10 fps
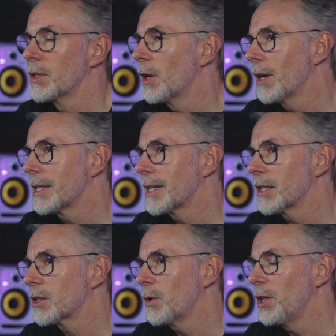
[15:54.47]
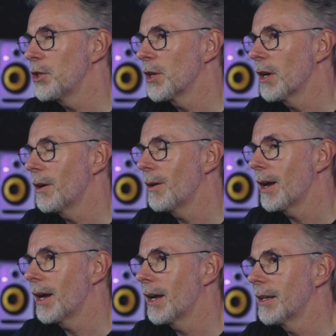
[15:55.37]
now let's add a screen share
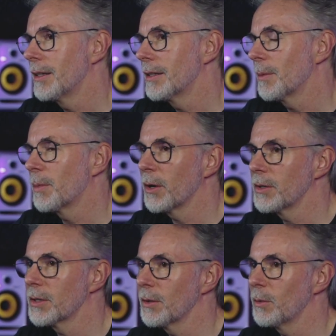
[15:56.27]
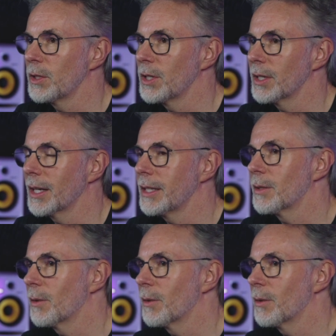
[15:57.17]
and a browser widget later